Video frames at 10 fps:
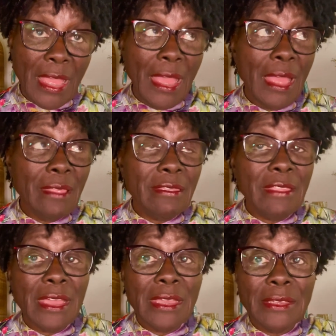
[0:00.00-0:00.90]
And
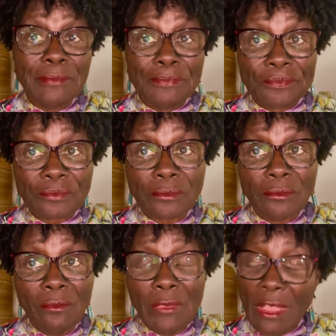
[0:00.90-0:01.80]
they
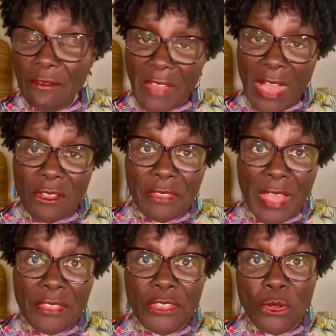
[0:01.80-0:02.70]
found
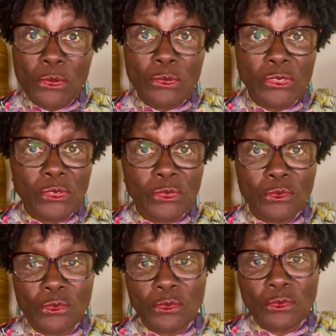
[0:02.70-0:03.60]
that those
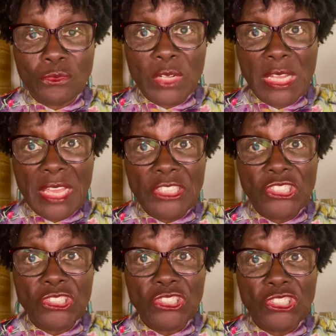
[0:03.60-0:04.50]

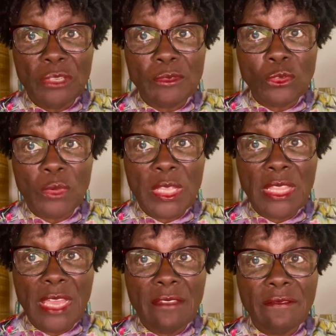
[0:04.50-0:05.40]
relationships, when
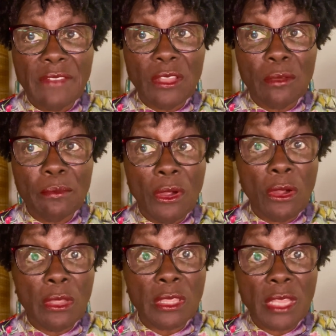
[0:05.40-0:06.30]
they fell
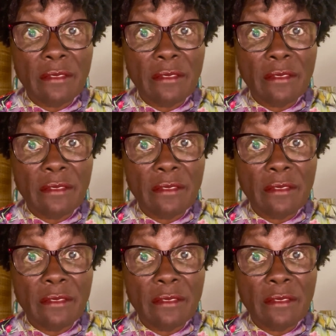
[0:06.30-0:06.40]
apart